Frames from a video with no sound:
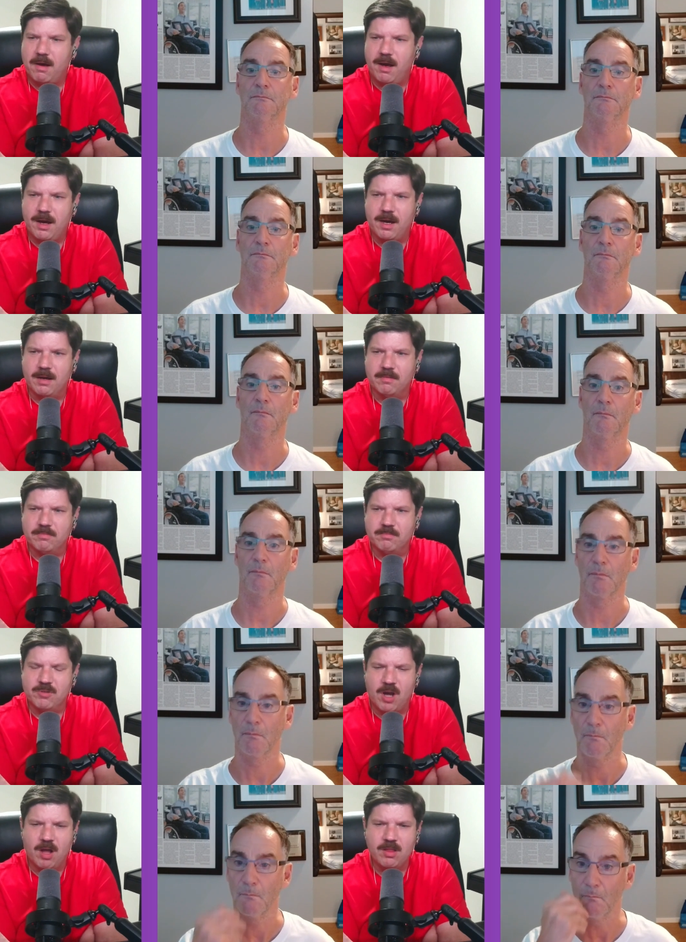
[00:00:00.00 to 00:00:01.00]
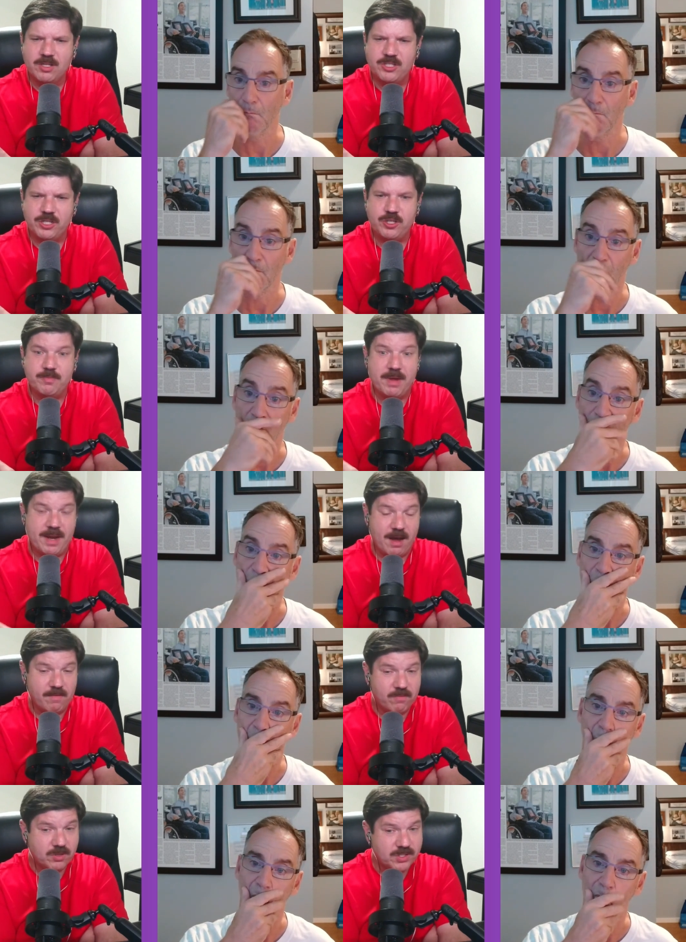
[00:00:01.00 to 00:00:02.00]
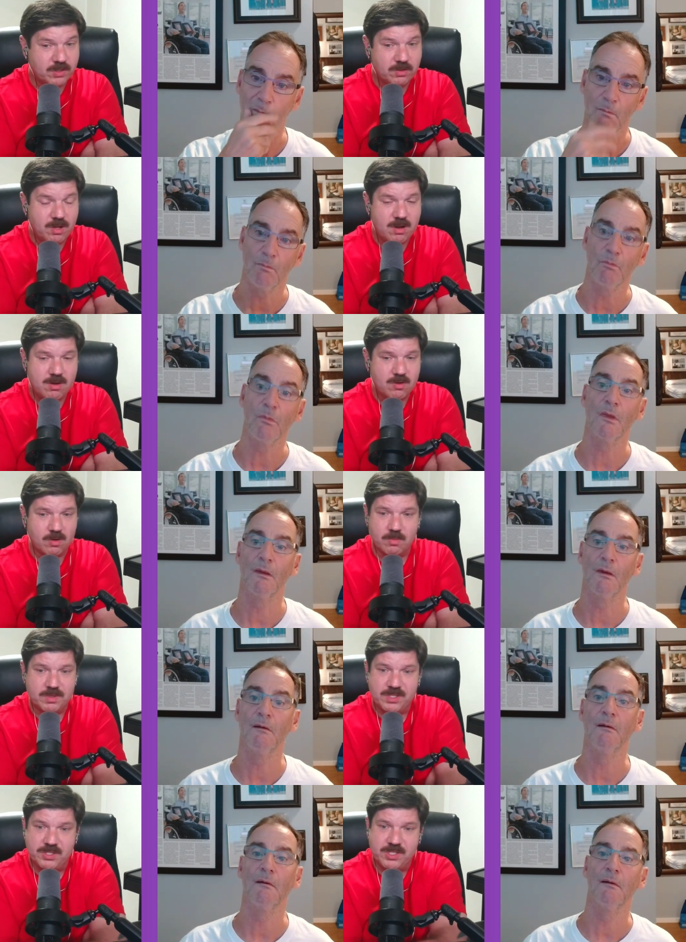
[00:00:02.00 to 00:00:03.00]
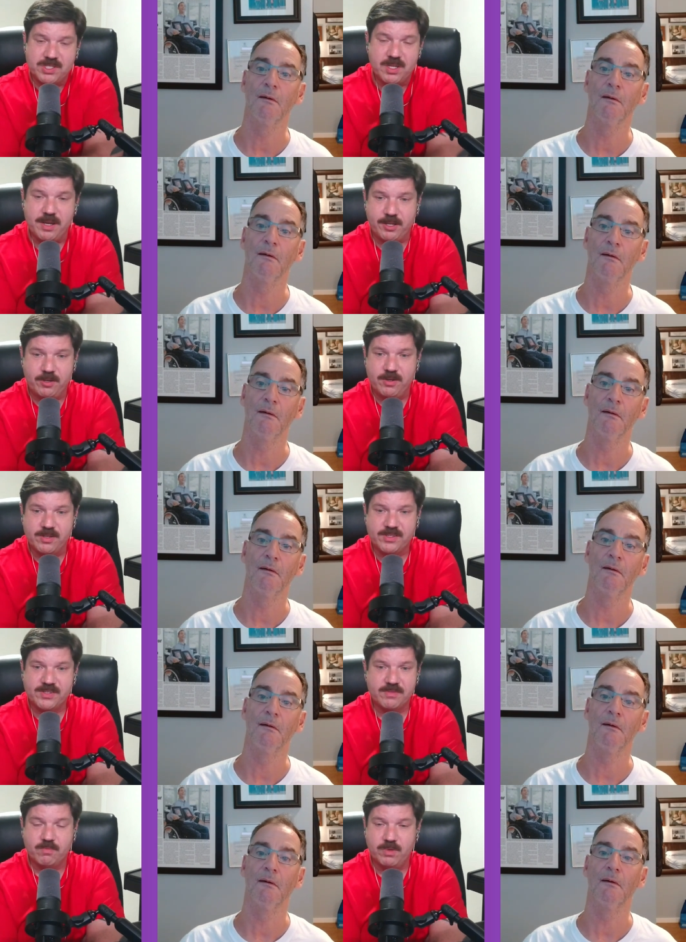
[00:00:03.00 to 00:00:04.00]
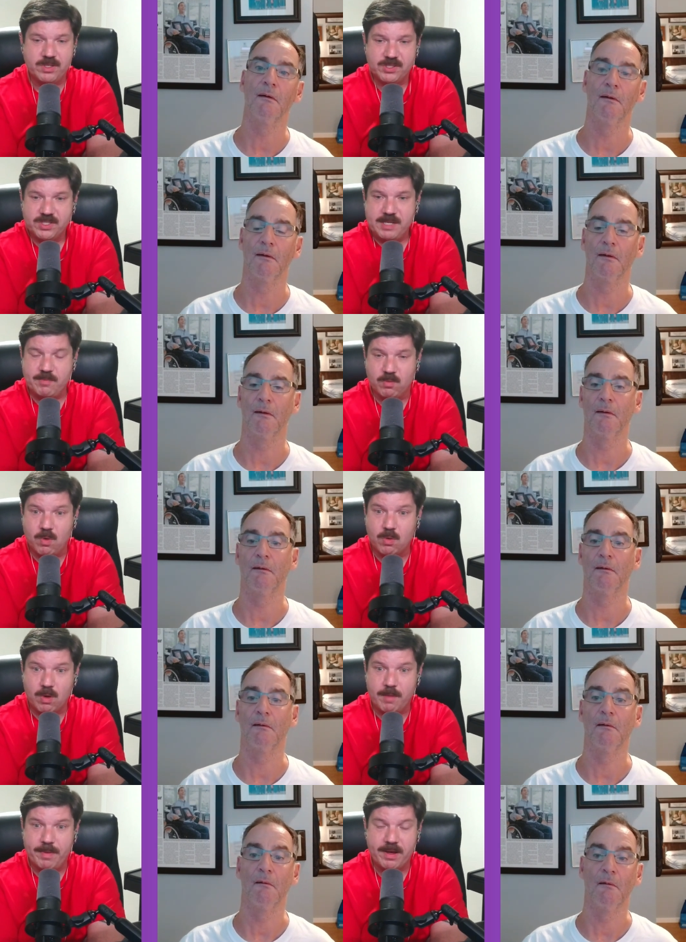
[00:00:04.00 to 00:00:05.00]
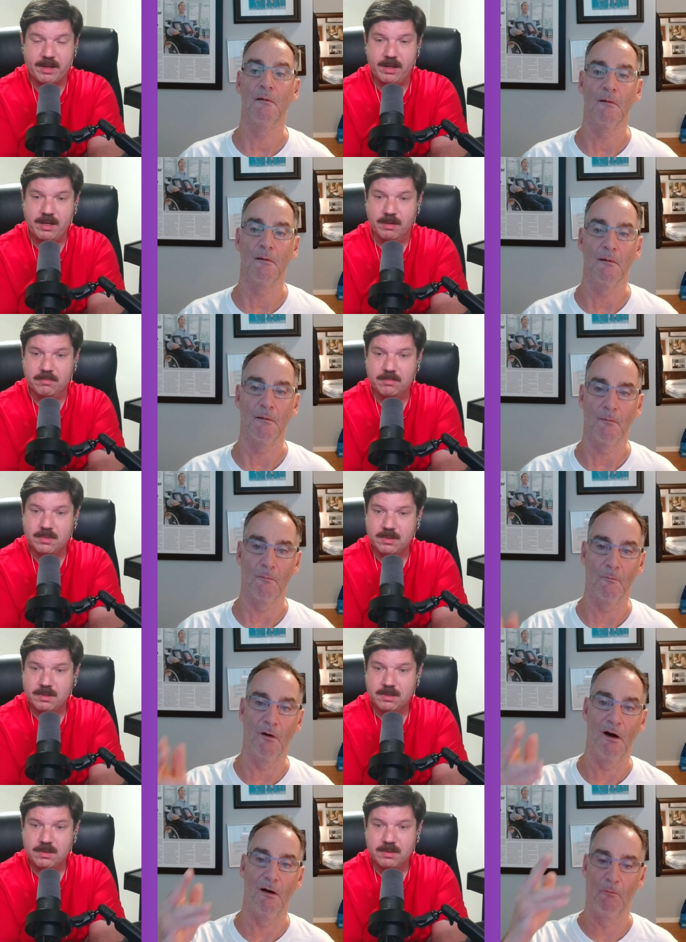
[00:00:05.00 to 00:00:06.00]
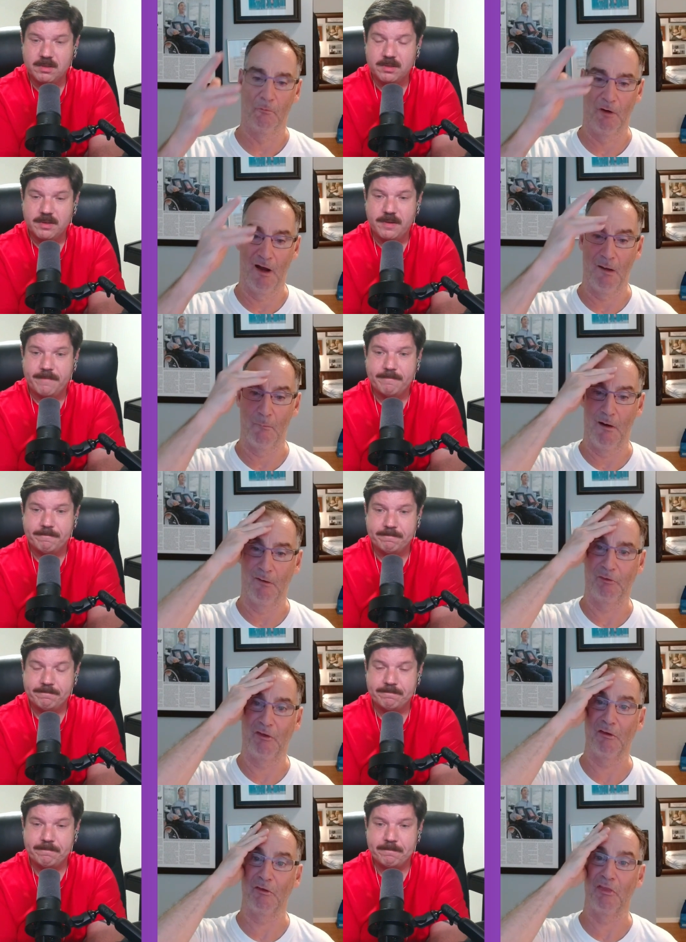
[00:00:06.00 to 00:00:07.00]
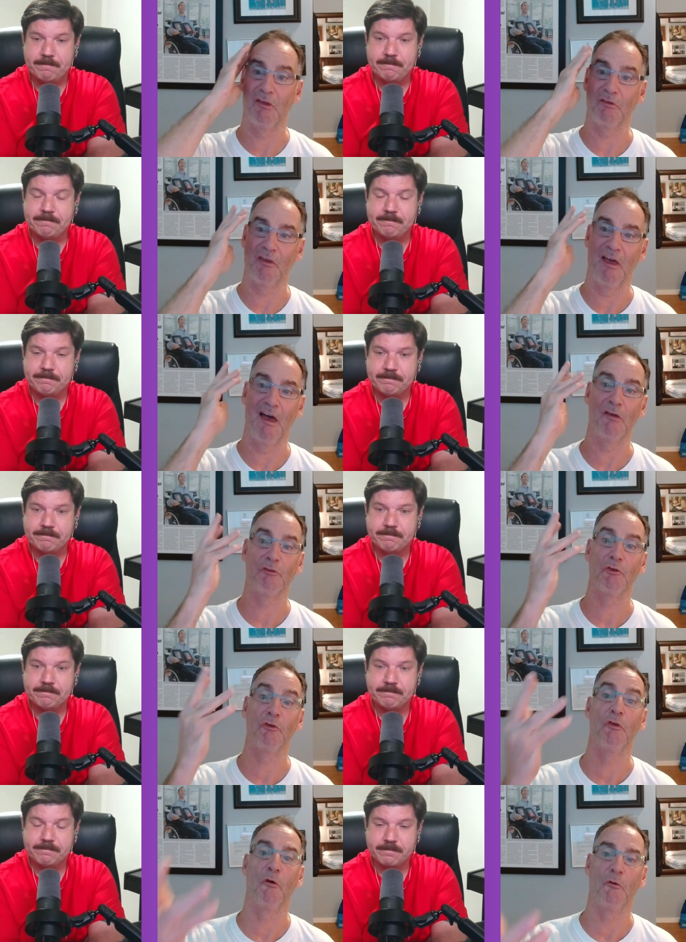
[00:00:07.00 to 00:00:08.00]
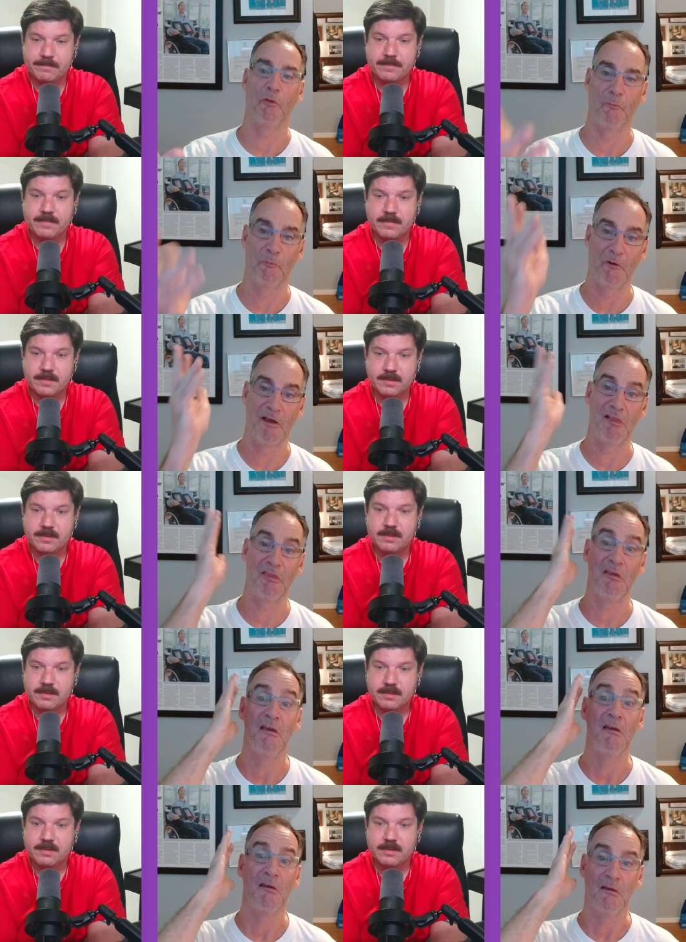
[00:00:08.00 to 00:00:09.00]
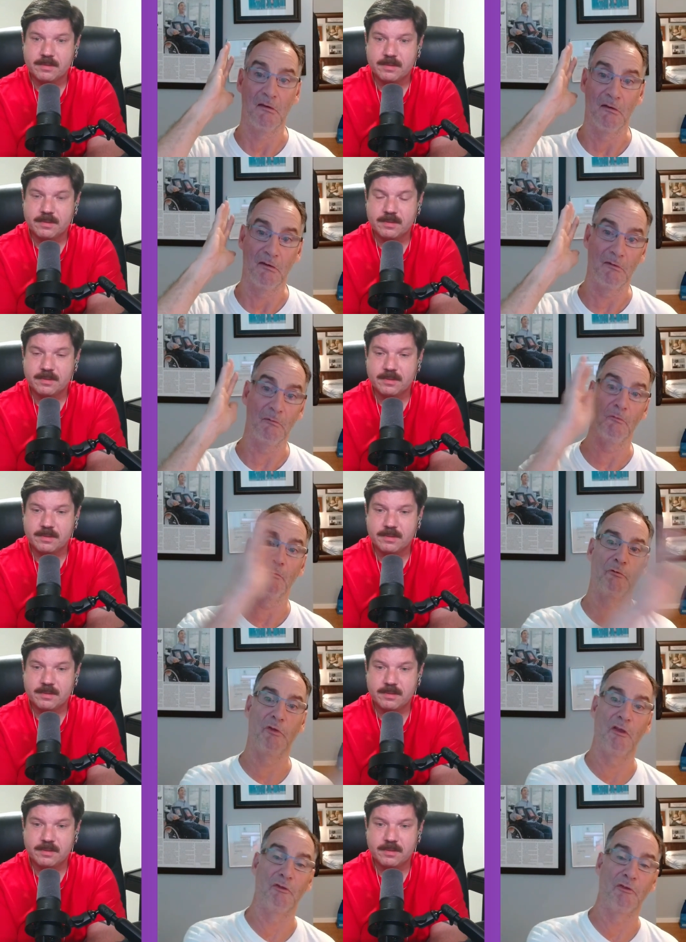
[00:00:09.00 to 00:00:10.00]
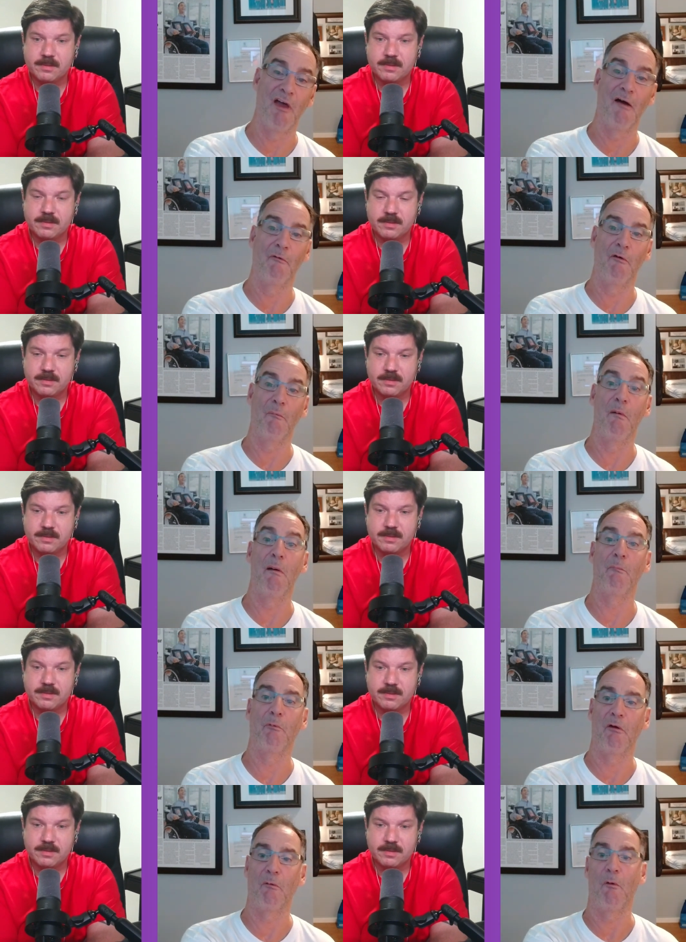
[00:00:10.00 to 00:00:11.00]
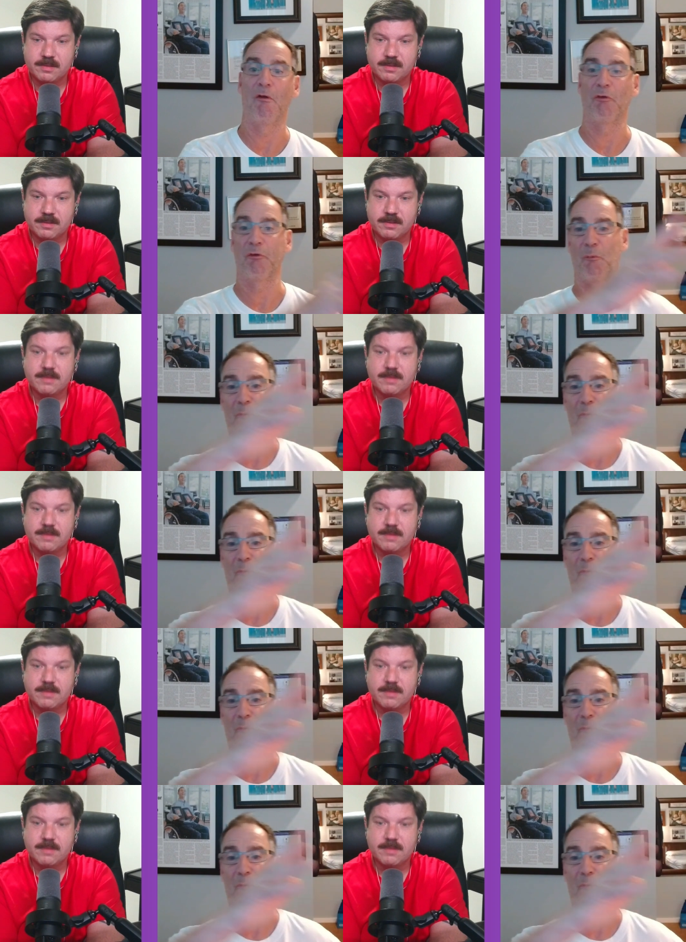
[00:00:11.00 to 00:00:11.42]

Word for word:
Speaker 1: uh, knowledge that you'd been out for so long, or was it just like you just went to sleep and woke right back up?
Speaker 2: Well, Rob, I'll tell you this: as you know, the brain uh, does not remember. It wants to